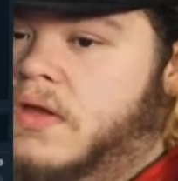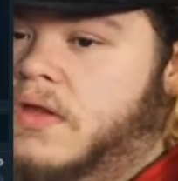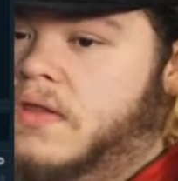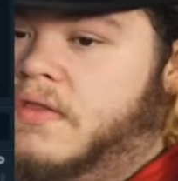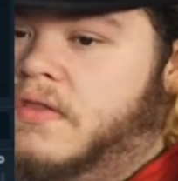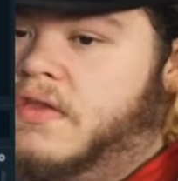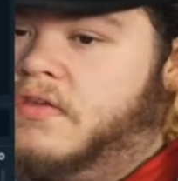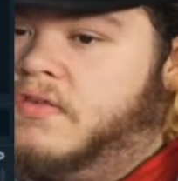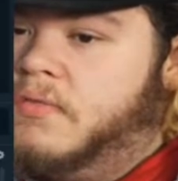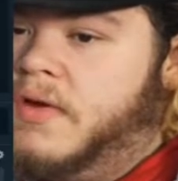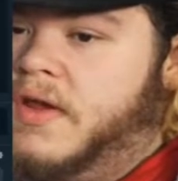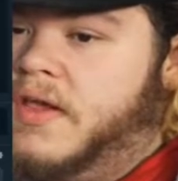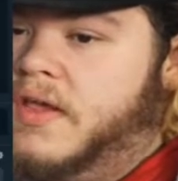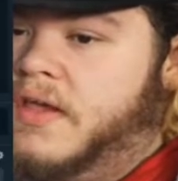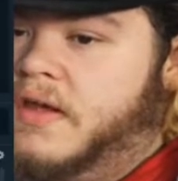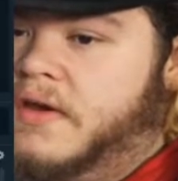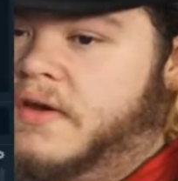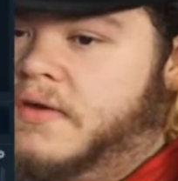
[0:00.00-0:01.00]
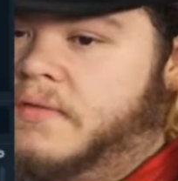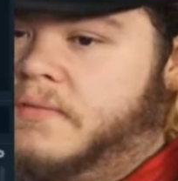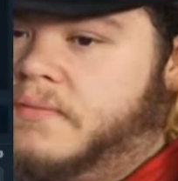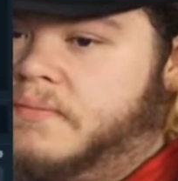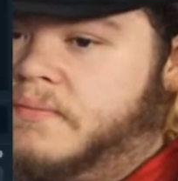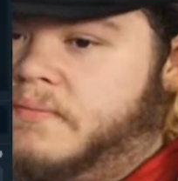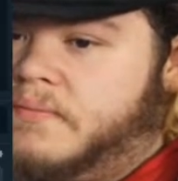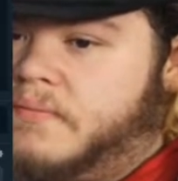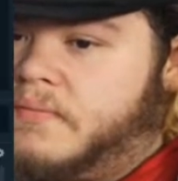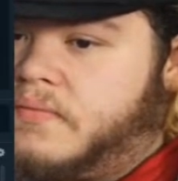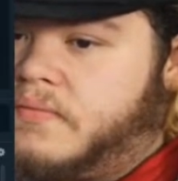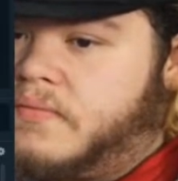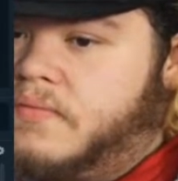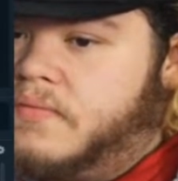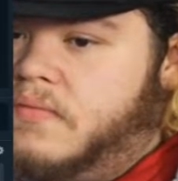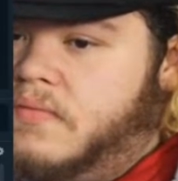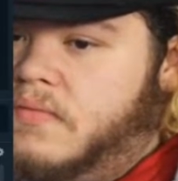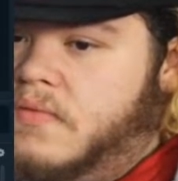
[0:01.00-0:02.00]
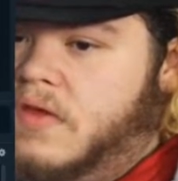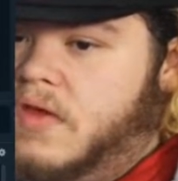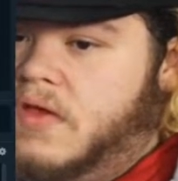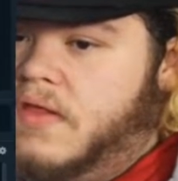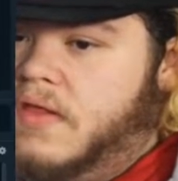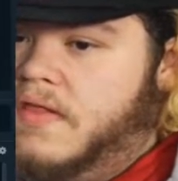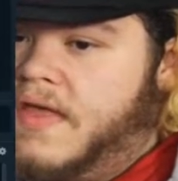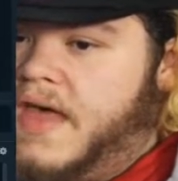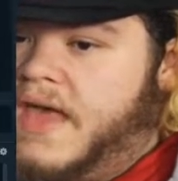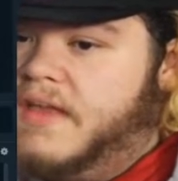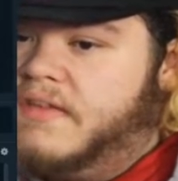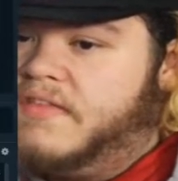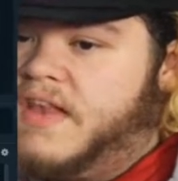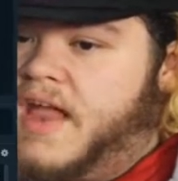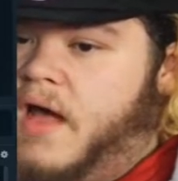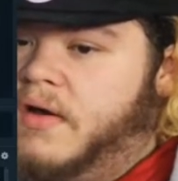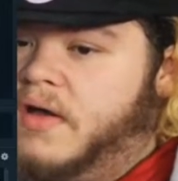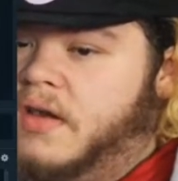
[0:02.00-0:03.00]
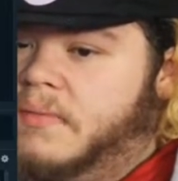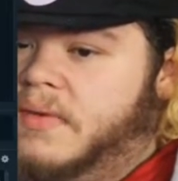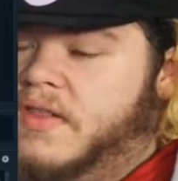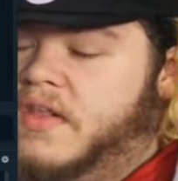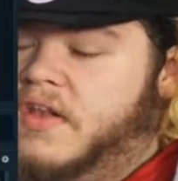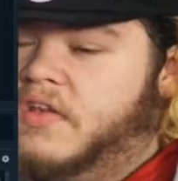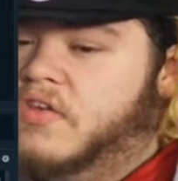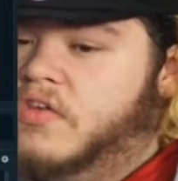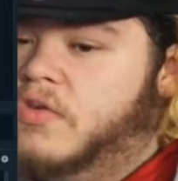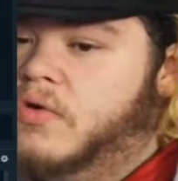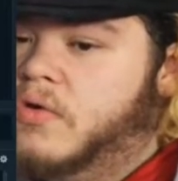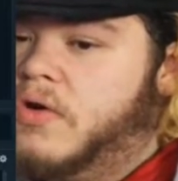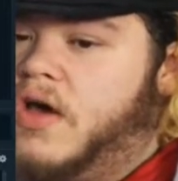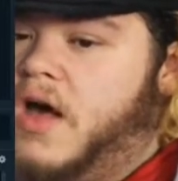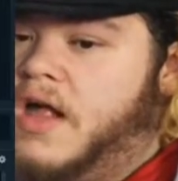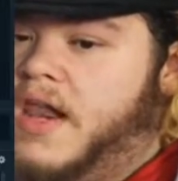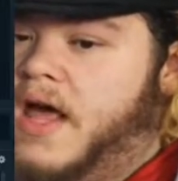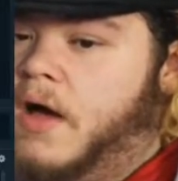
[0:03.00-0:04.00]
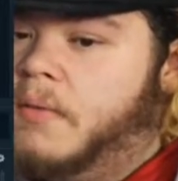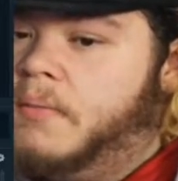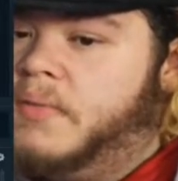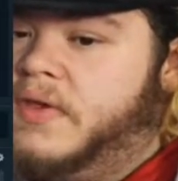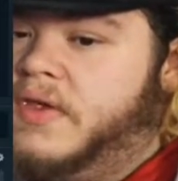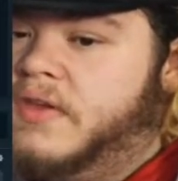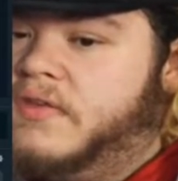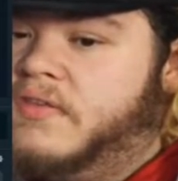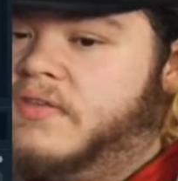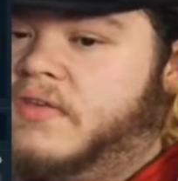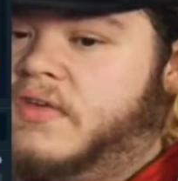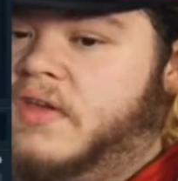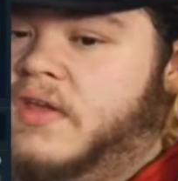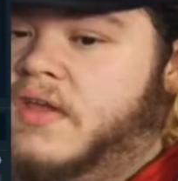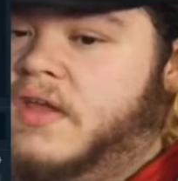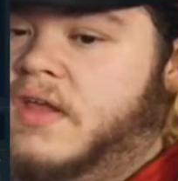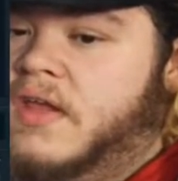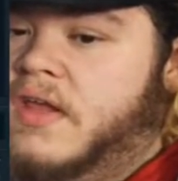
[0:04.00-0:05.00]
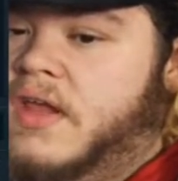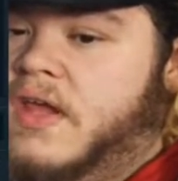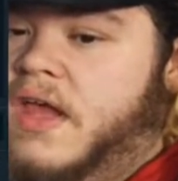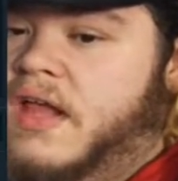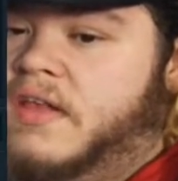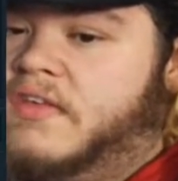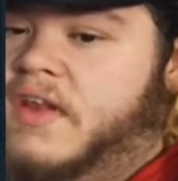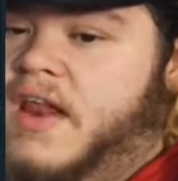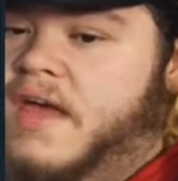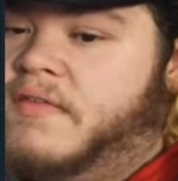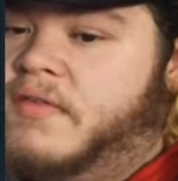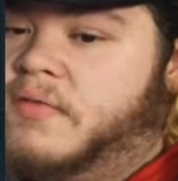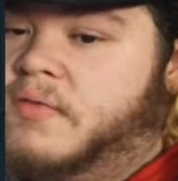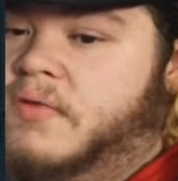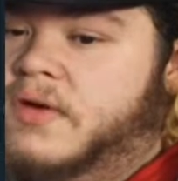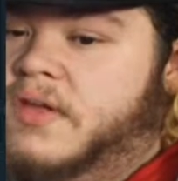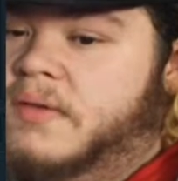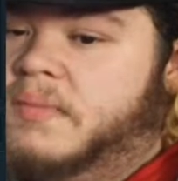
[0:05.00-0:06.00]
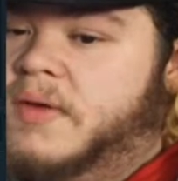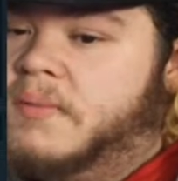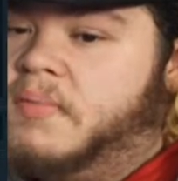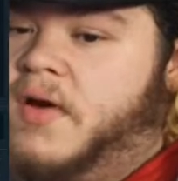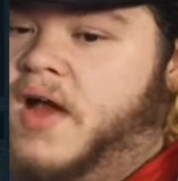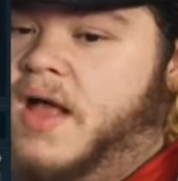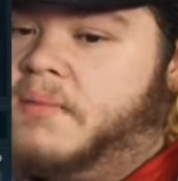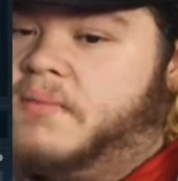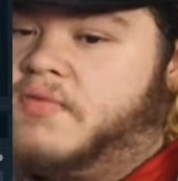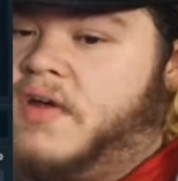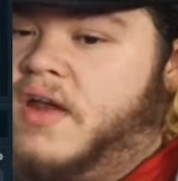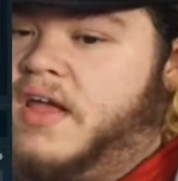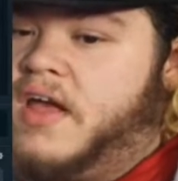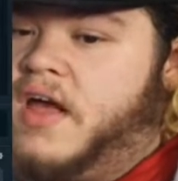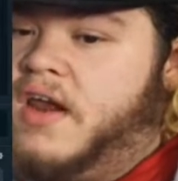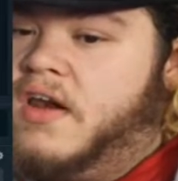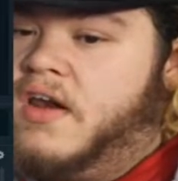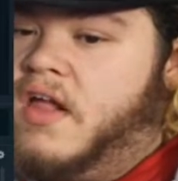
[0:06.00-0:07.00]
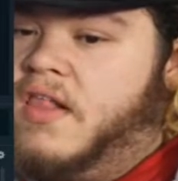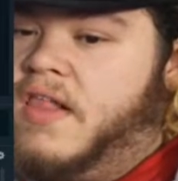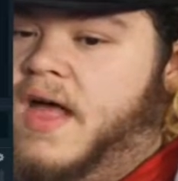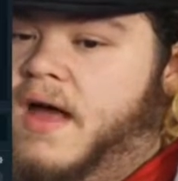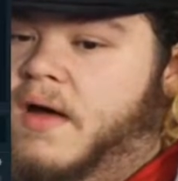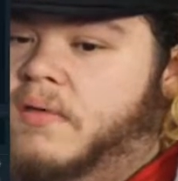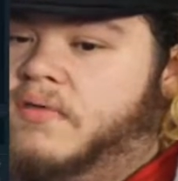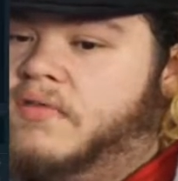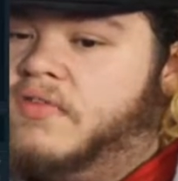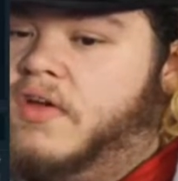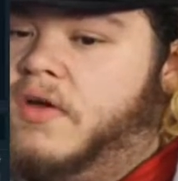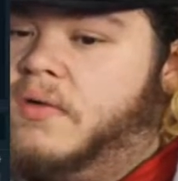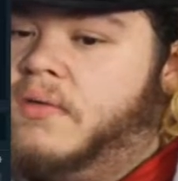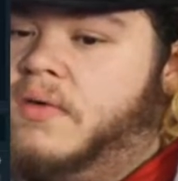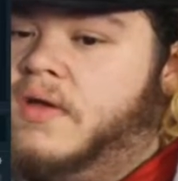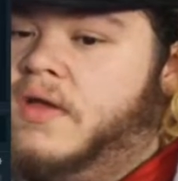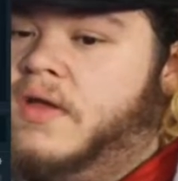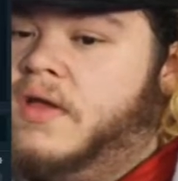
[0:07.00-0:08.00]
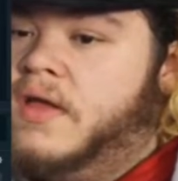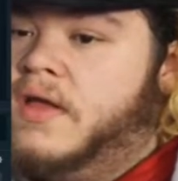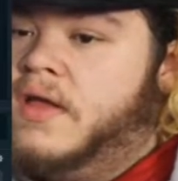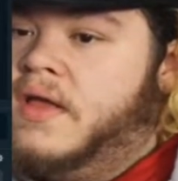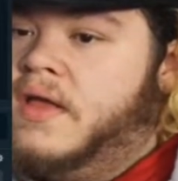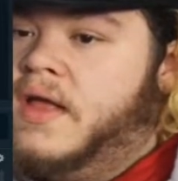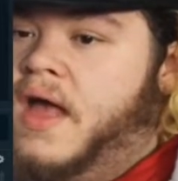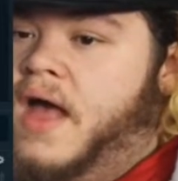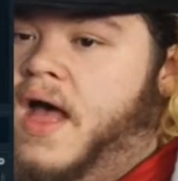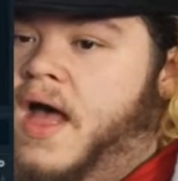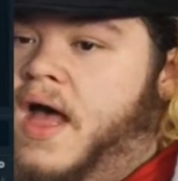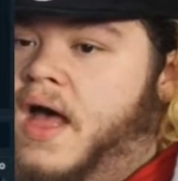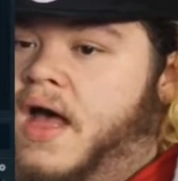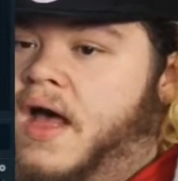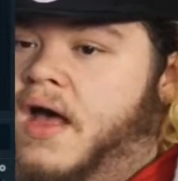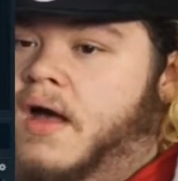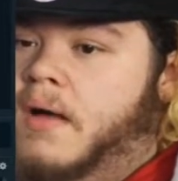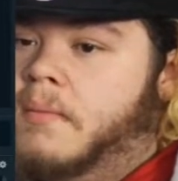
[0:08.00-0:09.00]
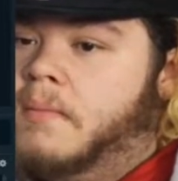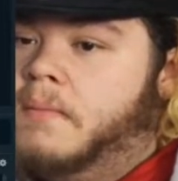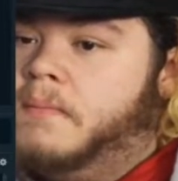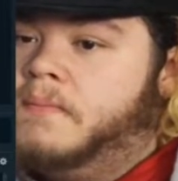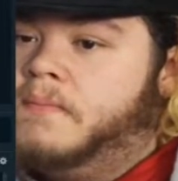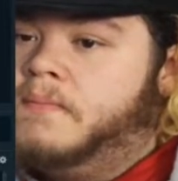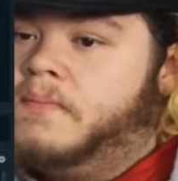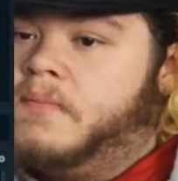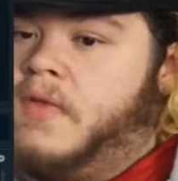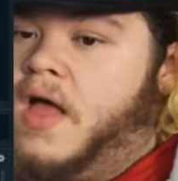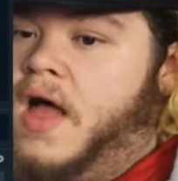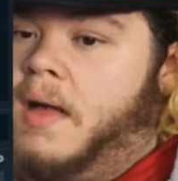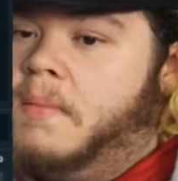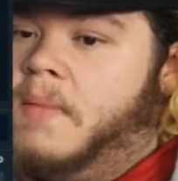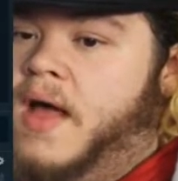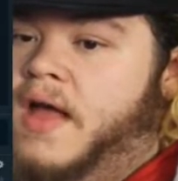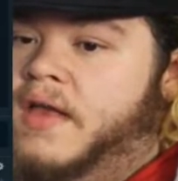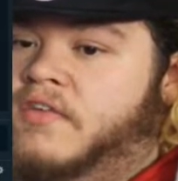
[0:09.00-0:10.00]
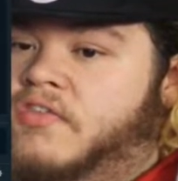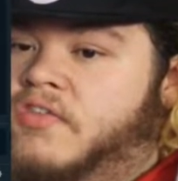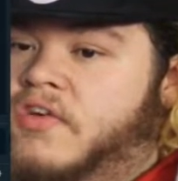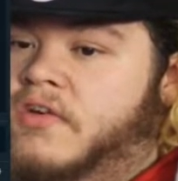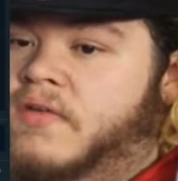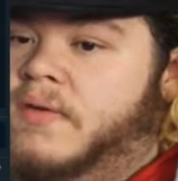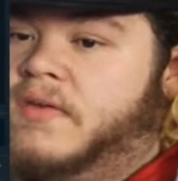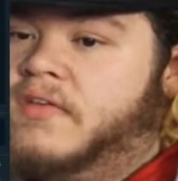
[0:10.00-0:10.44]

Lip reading: This right here, that is now going to be the new cutout piece. It's going to have a really big problem trying to cut it all out. So, I'm not sure.